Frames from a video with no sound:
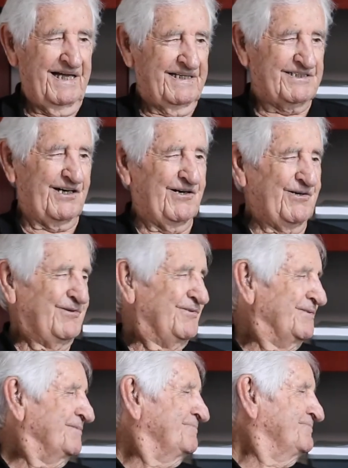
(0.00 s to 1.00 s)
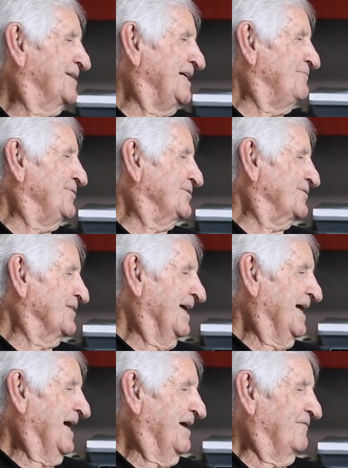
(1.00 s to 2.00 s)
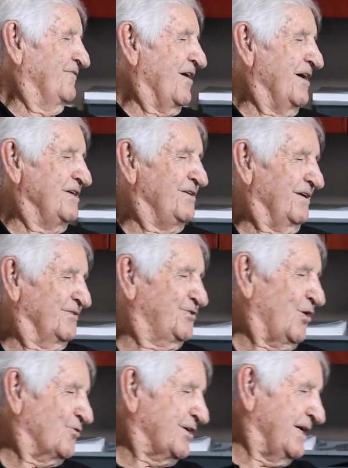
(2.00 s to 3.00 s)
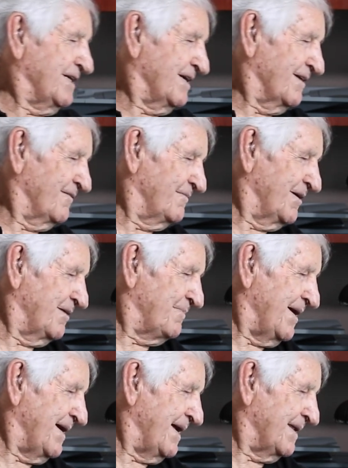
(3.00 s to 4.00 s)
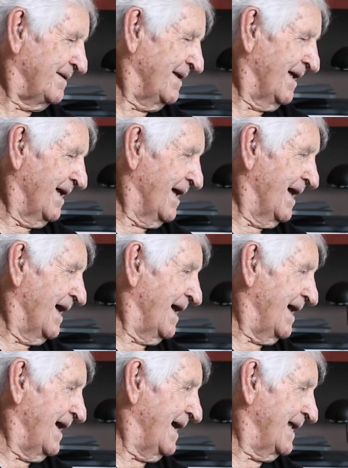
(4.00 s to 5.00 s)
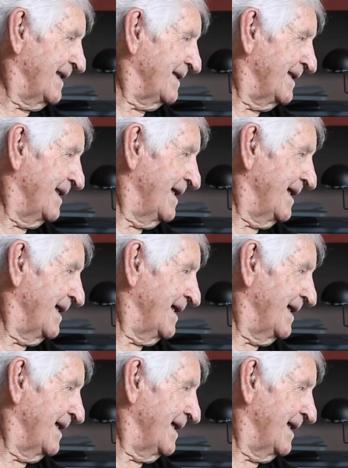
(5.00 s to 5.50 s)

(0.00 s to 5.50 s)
So he was a very joking man. And